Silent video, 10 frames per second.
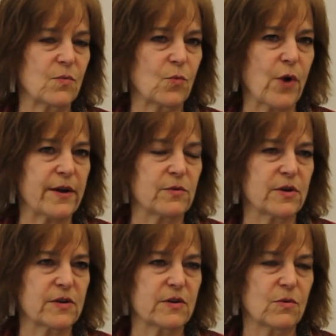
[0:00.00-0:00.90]

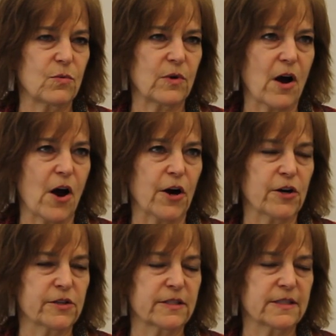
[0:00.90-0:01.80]
when
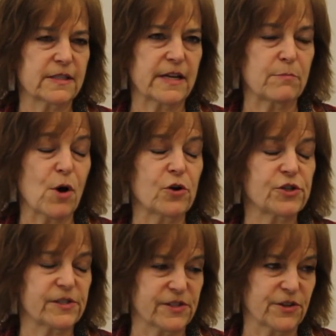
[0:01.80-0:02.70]
our
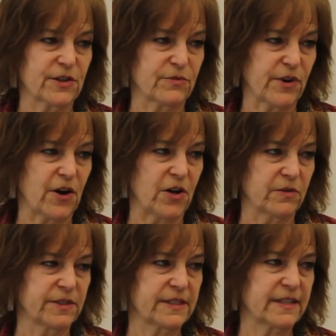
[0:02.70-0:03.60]
emotions are
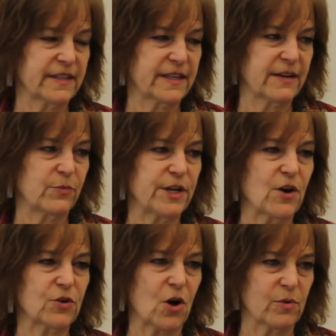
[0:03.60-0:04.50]
involved, we
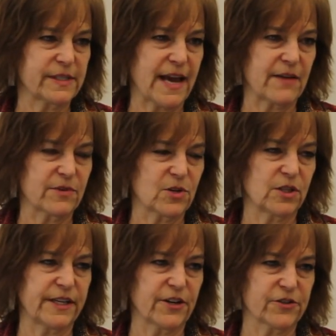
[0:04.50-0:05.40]
don't always have a
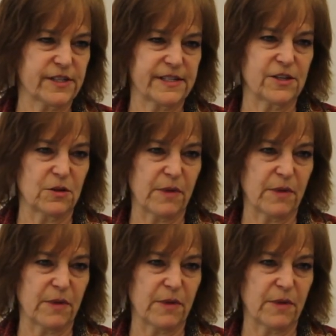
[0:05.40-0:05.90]
clear, still